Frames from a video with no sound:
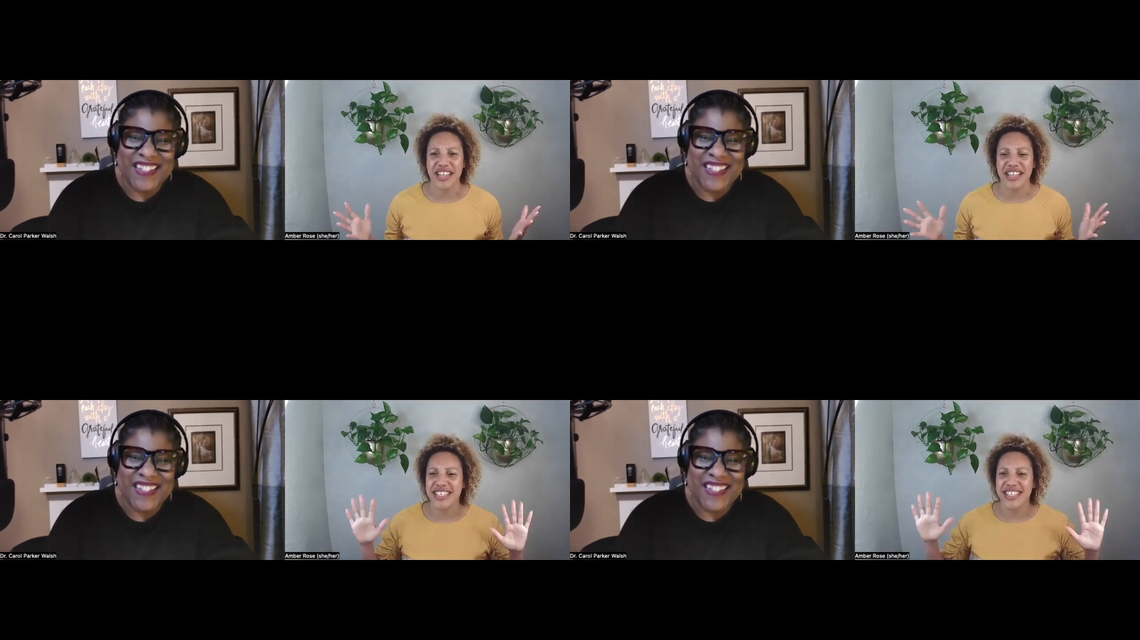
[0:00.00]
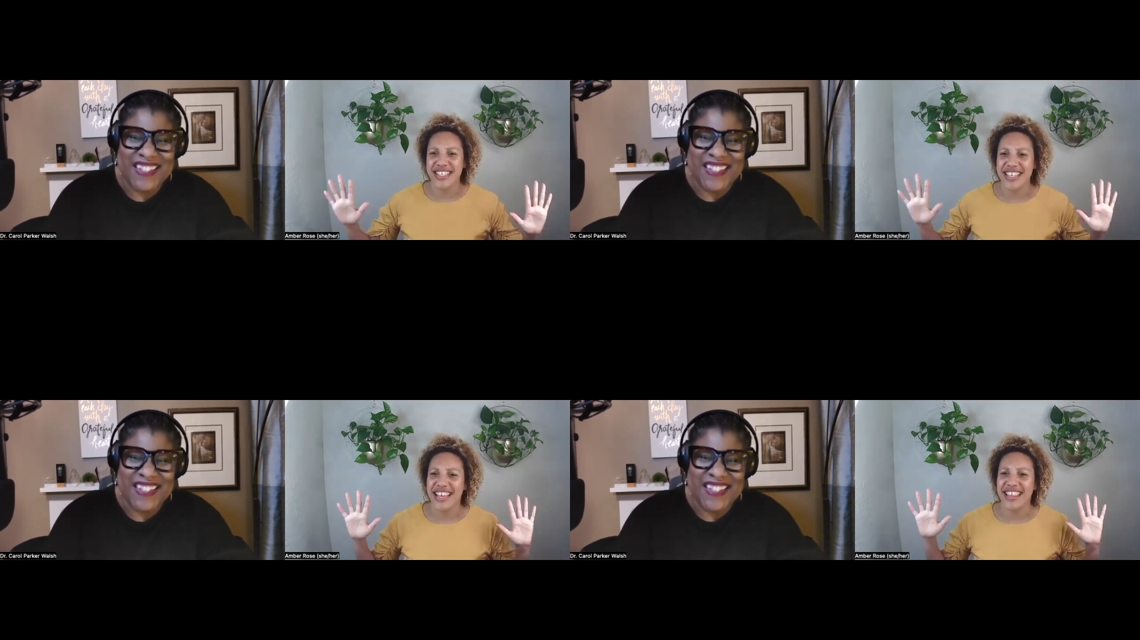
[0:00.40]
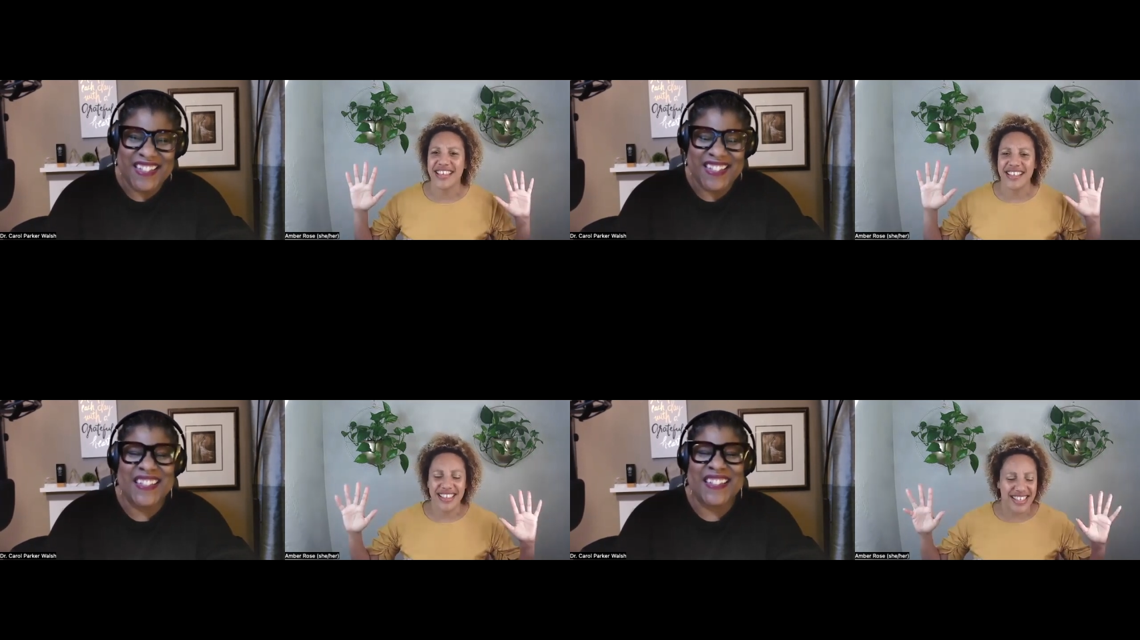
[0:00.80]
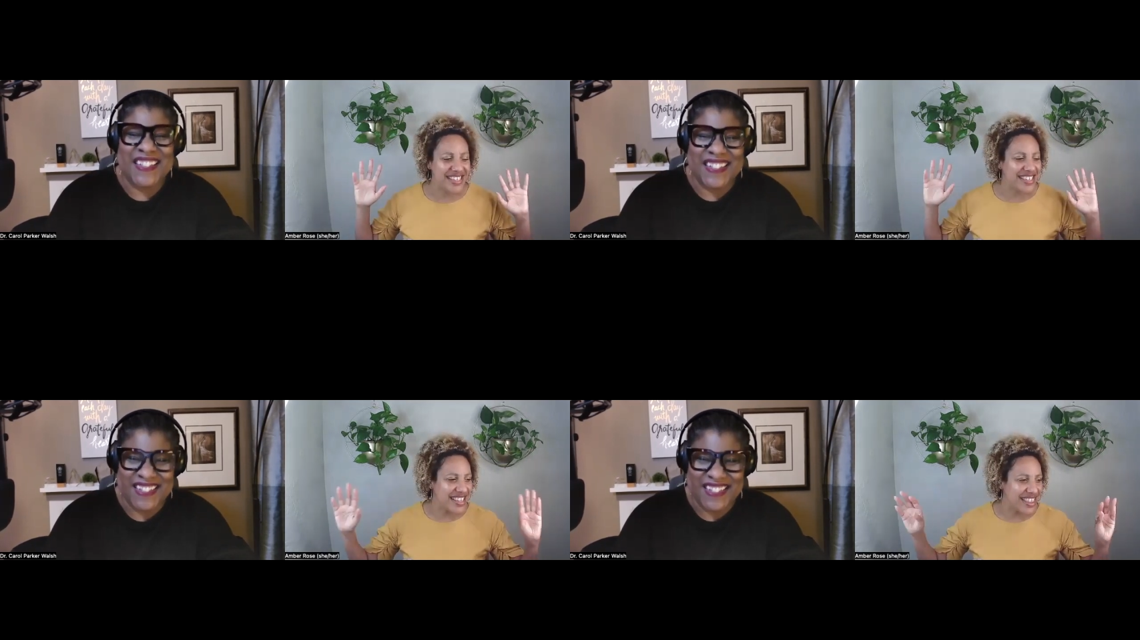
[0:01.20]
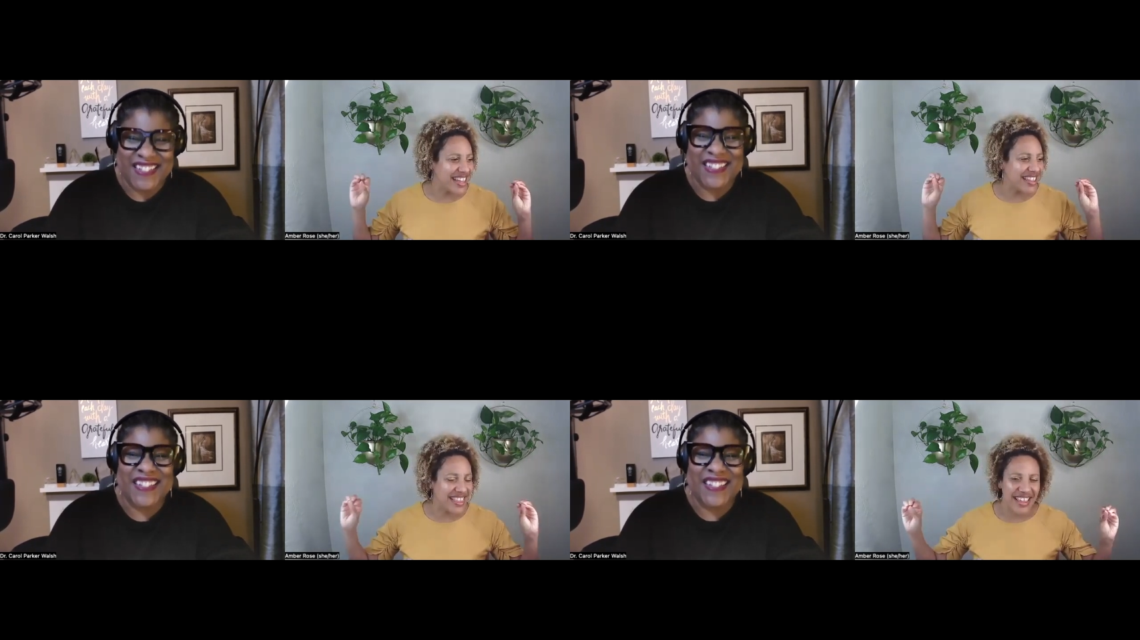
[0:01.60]
Speaker 1: This is like the this is the
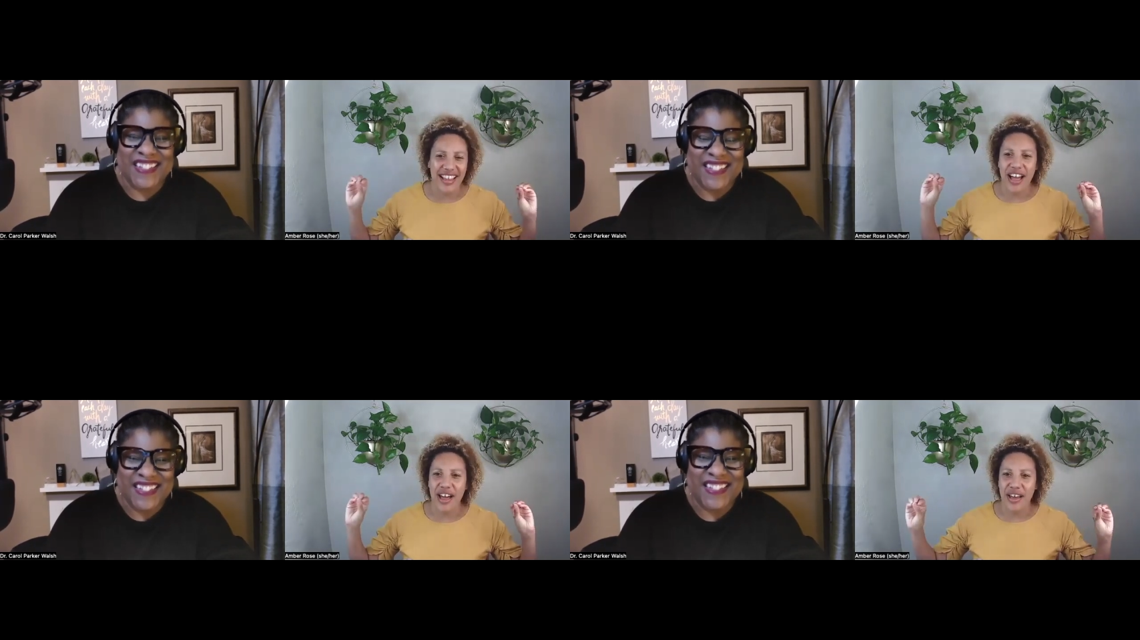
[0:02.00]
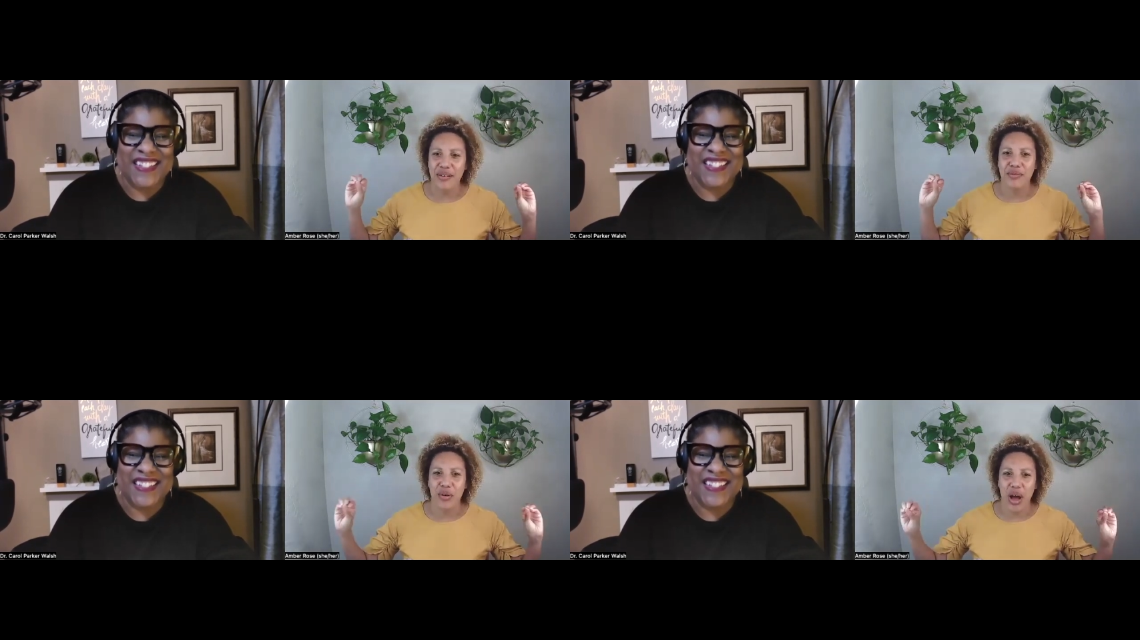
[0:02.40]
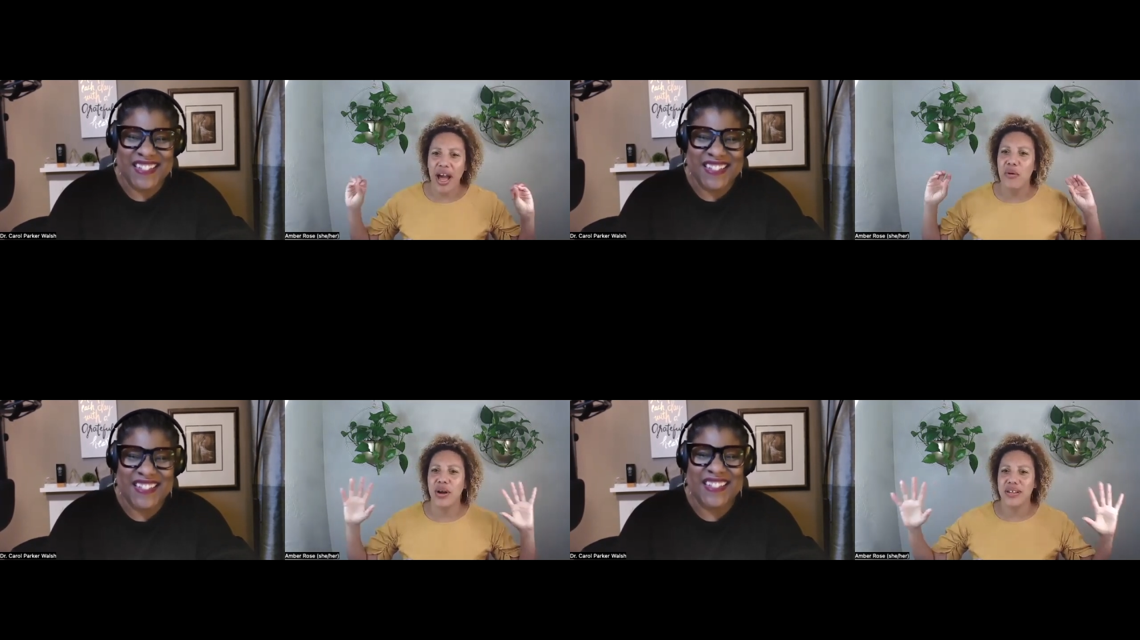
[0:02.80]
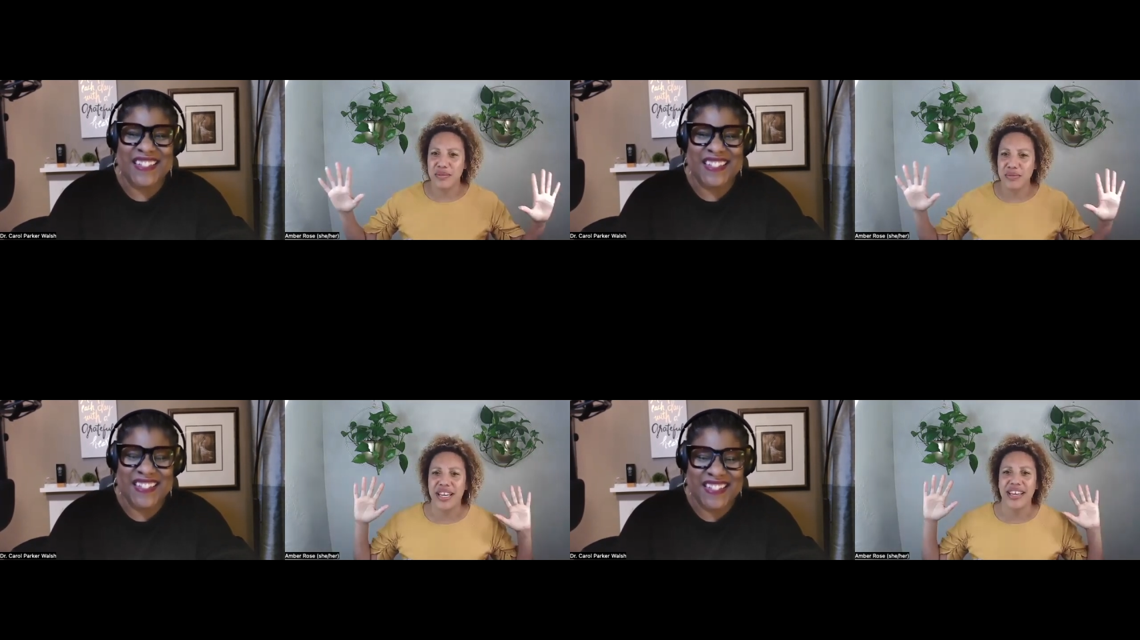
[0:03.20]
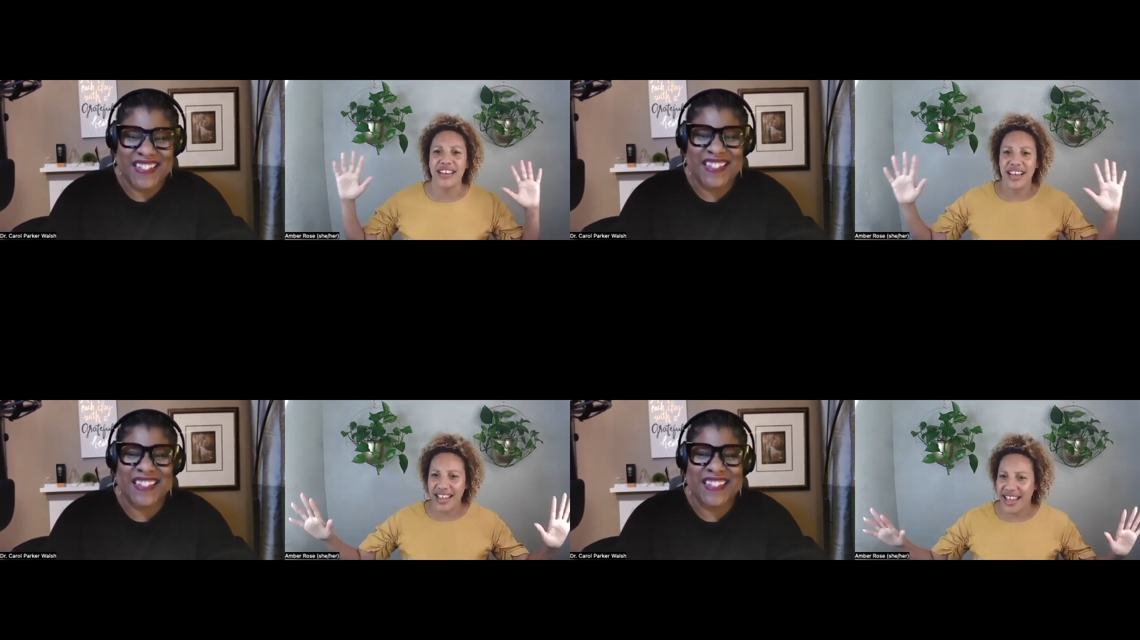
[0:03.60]
thing that I I want to
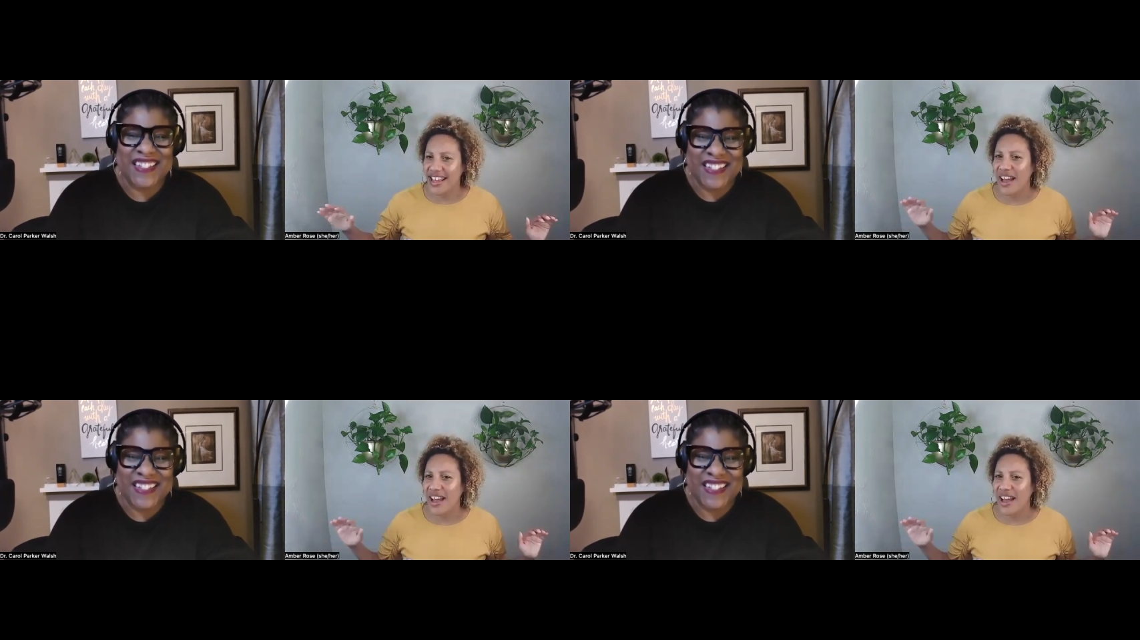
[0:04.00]
be getting